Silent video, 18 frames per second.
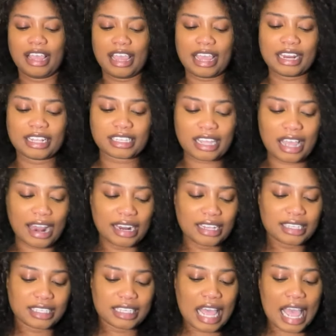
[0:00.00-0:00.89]
And it's kind
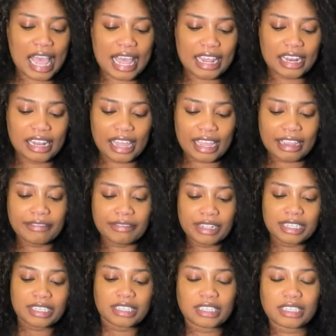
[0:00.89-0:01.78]
of sad, like if
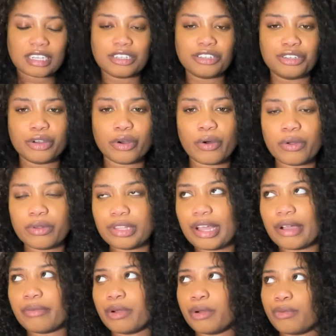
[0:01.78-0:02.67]
this is adult
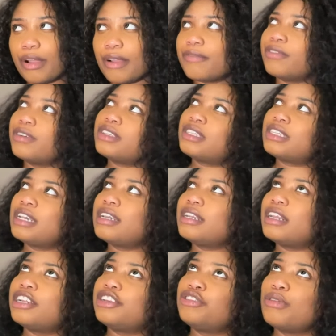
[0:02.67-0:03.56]
that we're
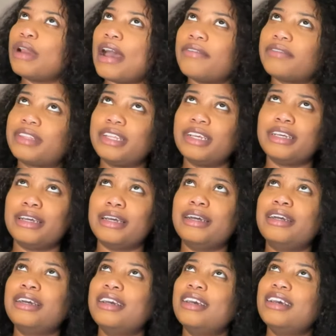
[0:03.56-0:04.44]
referencing, that you have
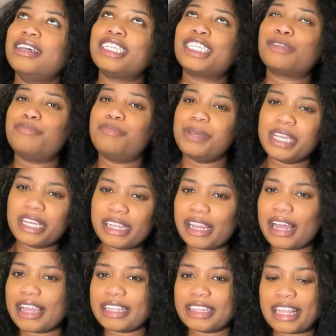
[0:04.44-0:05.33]
to speak
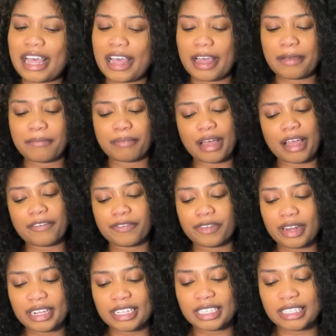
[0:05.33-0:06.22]
like that. But I
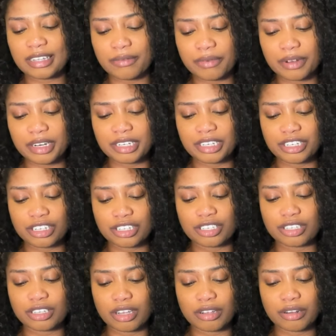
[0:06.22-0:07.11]
feel like someone is
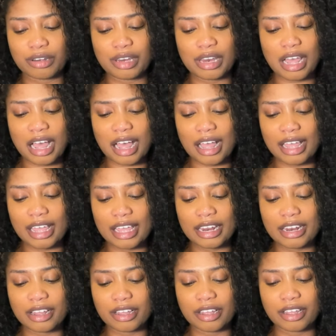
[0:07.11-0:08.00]
just not
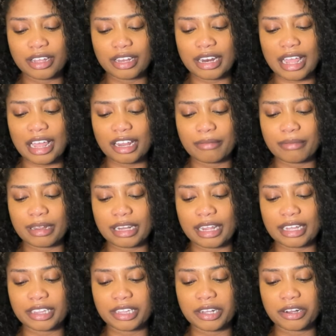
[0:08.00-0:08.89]
in a good element.
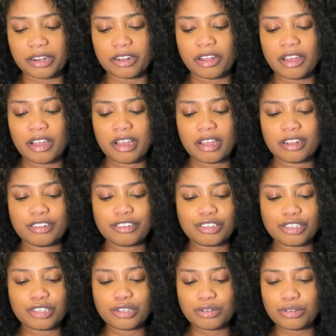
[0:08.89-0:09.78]
Like they're
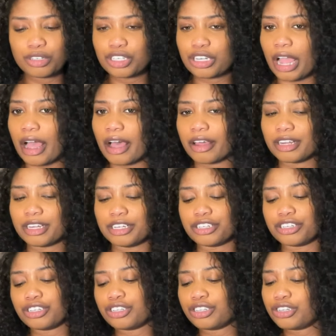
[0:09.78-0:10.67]
too
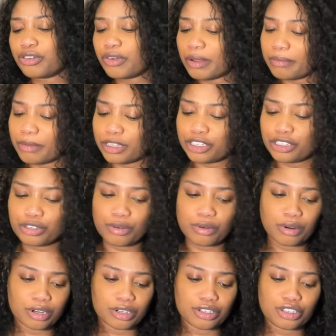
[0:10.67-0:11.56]
childish, too
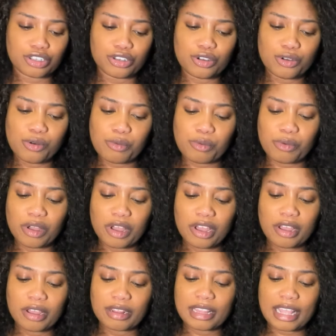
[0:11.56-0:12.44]
immature,
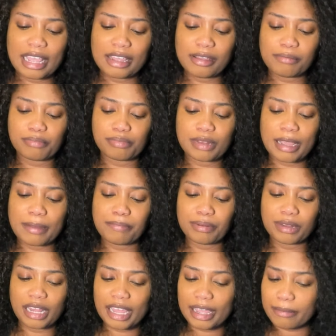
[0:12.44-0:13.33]
they
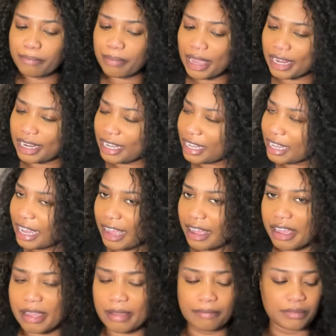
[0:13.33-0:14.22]
play petty
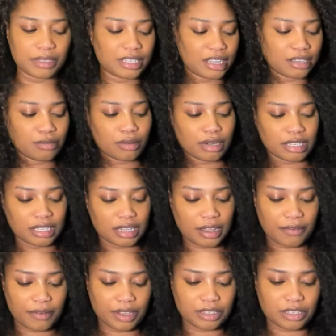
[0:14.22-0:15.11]
games. That's what it's
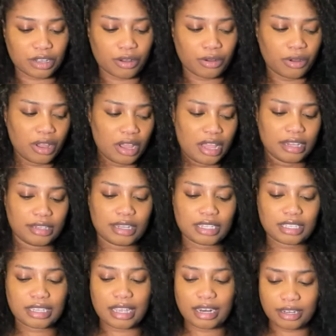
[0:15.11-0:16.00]
giving. So
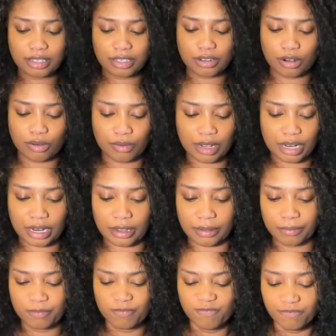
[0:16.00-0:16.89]
let's get into the
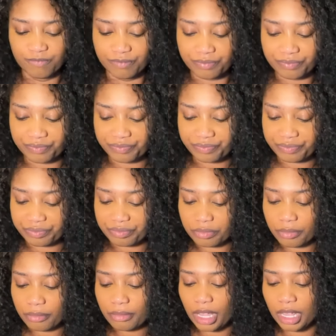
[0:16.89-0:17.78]
reading.
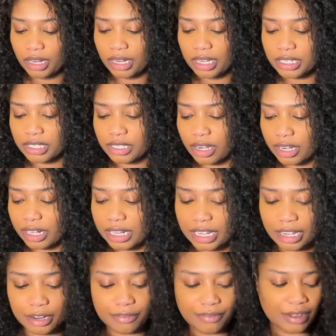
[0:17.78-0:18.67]
Let's start
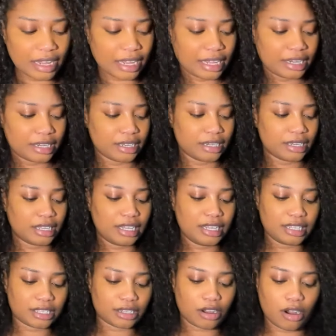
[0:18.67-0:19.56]
clarifying
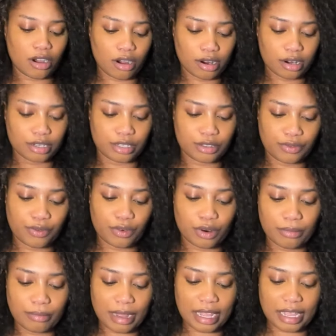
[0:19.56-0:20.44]
these cards
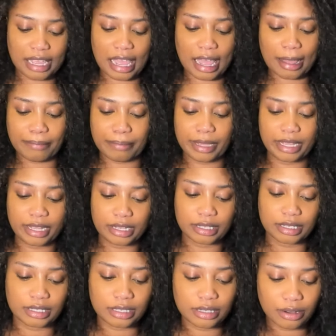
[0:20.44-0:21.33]
for my
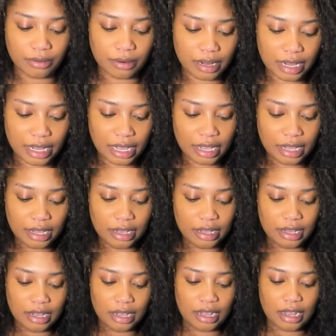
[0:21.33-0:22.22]
Cappies. All right.
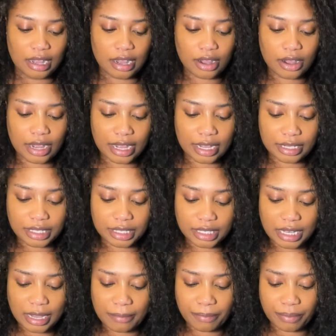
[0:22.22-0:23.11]

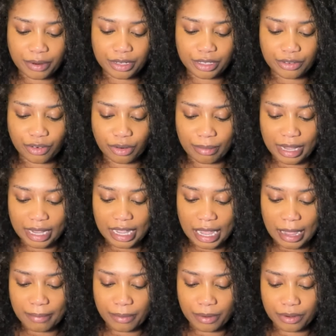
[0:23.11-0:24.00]
Temperance for my
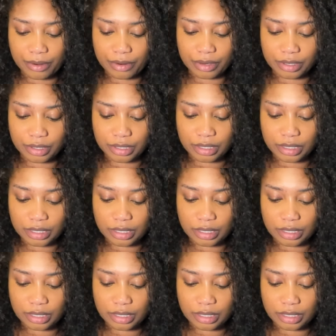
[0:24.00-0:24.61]
Capricorns.